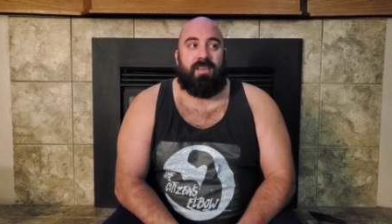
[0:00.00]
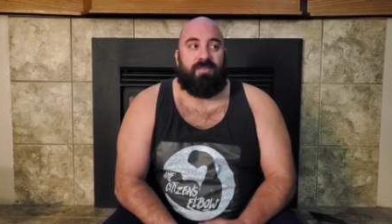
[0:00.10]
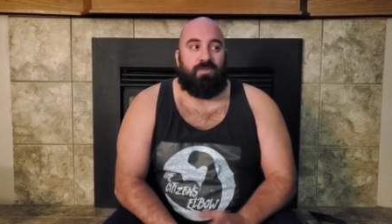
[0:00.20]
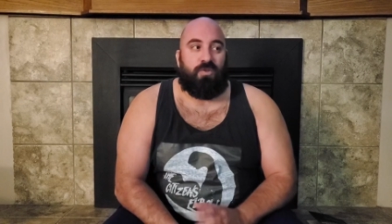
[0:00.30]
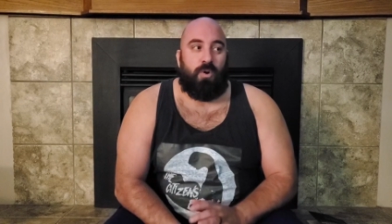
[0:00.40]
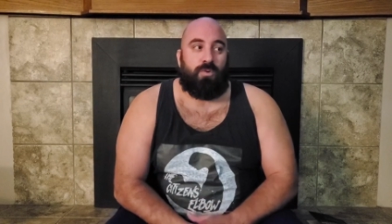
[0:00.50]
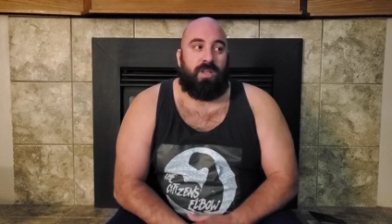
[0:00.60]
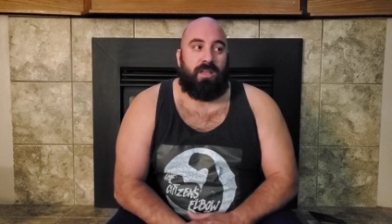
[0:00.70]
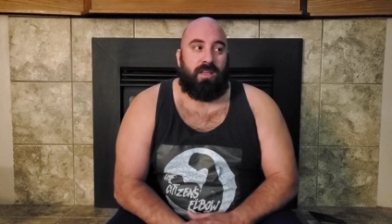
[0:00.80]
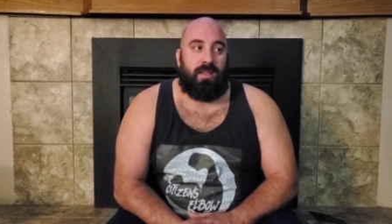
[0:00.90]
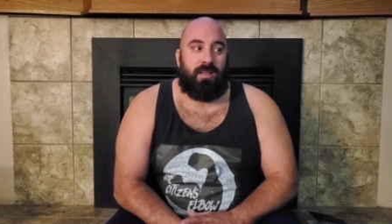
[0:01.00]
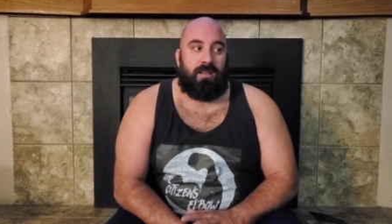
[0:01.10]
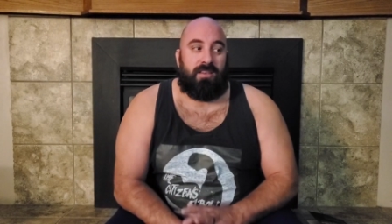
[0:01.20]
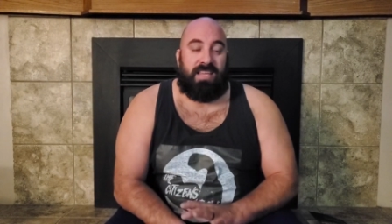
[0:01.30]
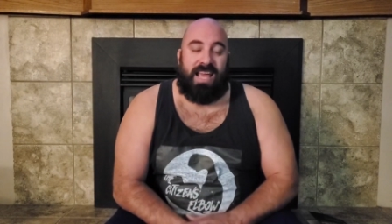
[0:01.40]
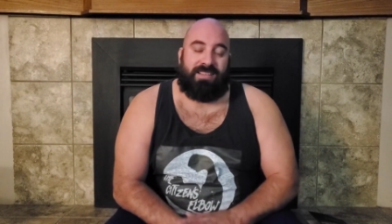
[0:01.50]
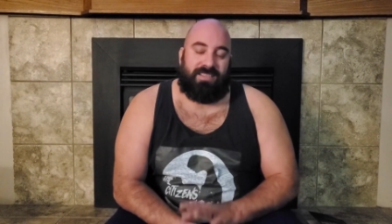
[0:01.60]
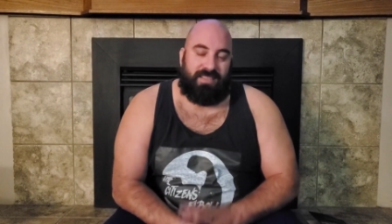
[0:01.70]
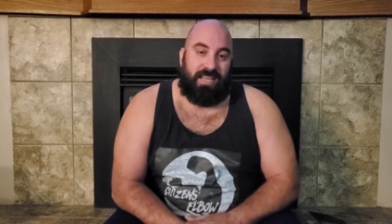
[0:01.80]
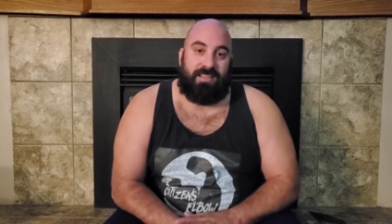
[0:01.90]
If you don't
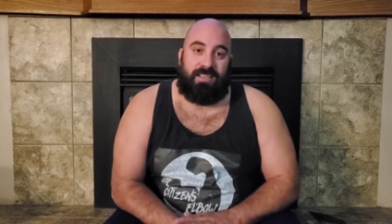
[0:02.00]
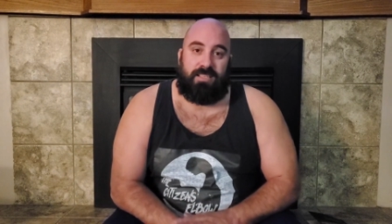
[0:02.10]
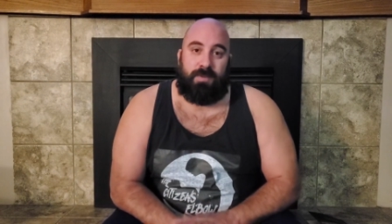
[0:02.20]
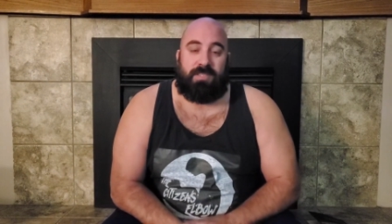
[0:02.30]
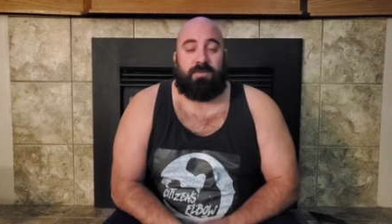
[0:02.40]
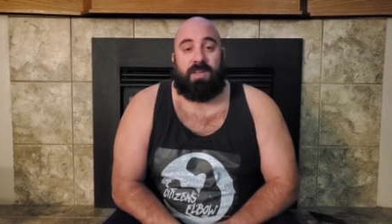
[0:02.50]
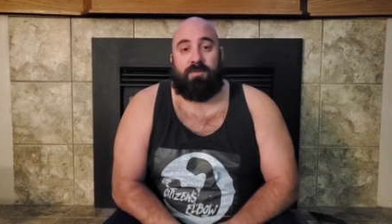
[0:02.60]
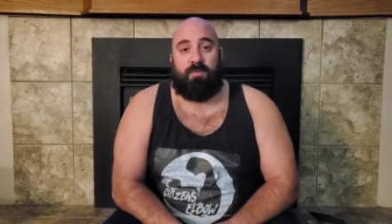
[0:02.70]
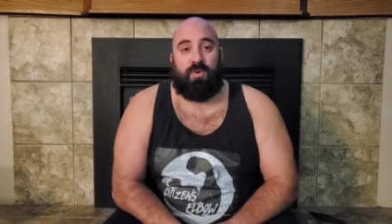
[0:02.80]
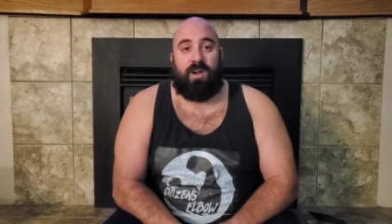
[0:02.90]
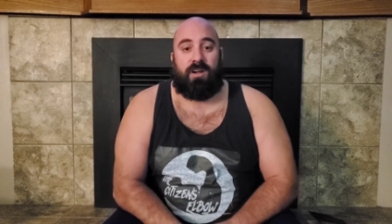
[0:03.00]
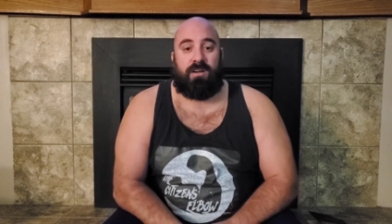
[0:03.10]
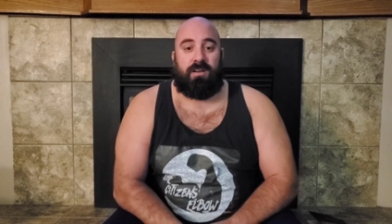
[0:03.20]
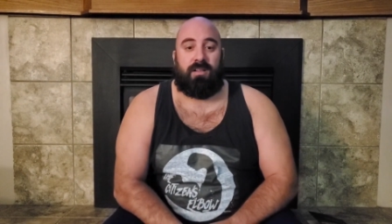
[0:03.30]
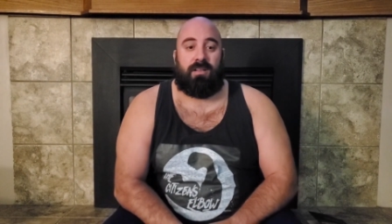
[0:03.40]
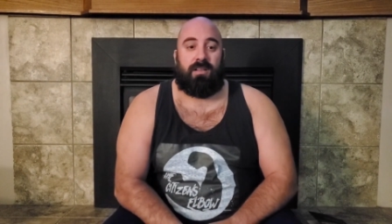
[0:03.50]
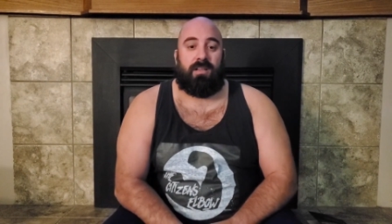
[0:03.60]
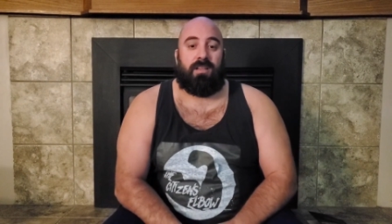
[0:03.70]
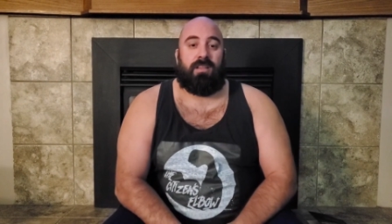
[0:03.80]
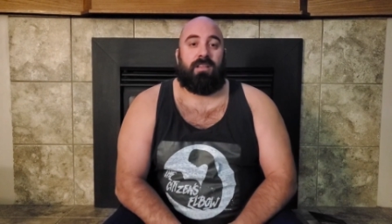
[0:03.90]
yet daily spend some time in prayer,
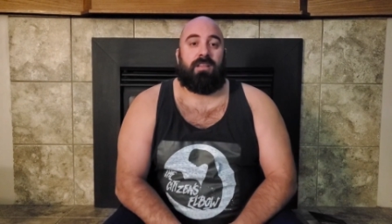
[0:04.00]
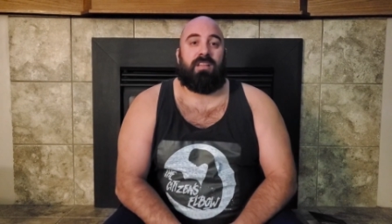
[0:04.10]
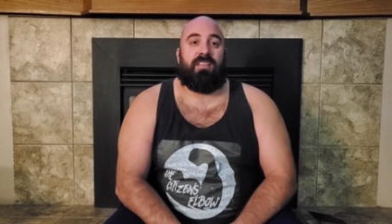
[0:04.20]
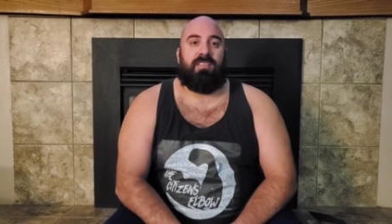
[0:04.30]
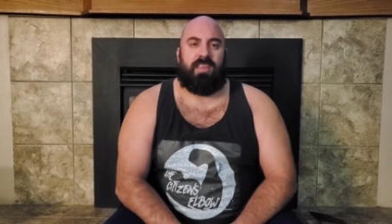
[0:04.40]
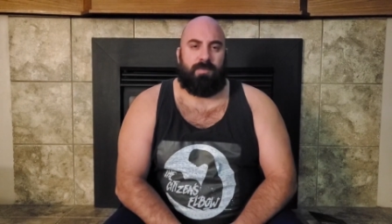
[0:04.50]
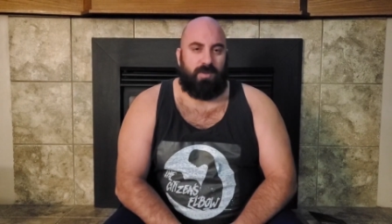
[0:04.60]
think